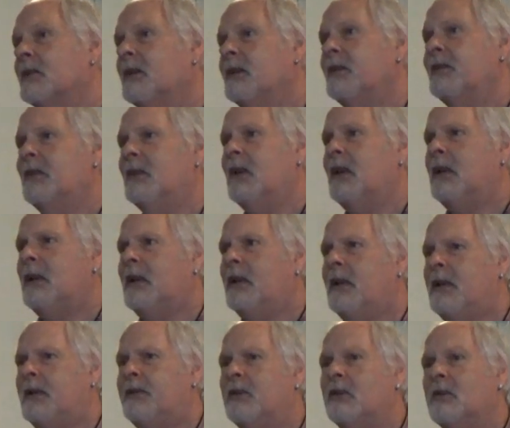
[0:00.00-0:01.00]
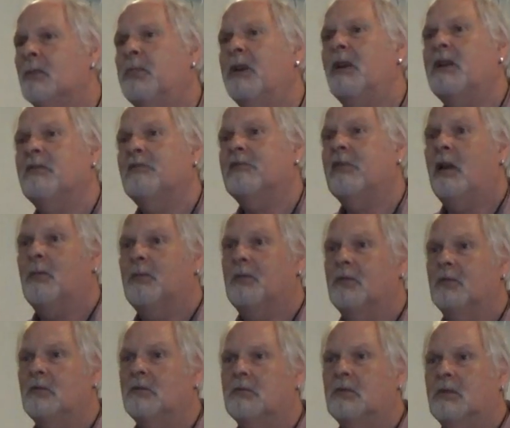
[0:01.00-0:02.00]
He's a complete rebel.
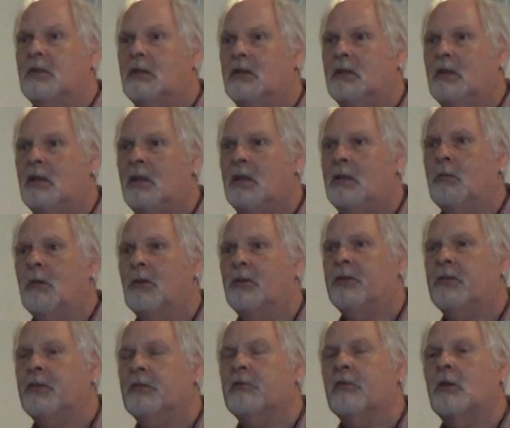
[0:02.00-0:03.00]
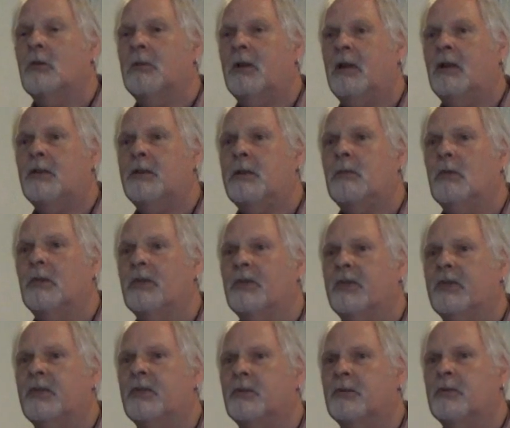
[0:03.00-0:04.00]
He wants to drop out, he wants
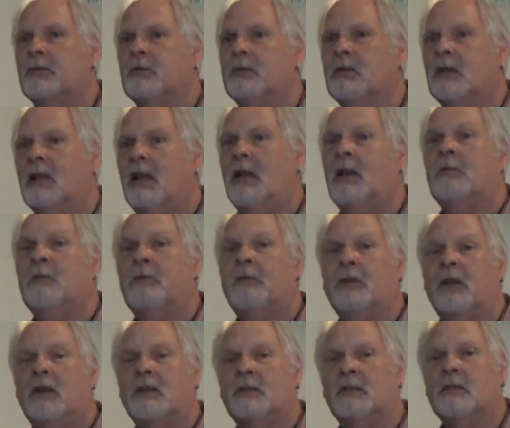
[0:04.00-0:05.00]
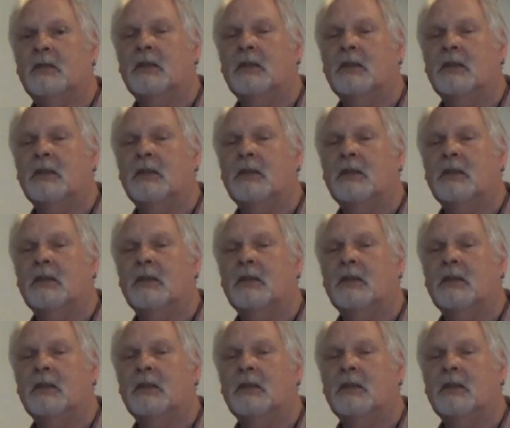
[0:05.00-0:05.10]
to have fun.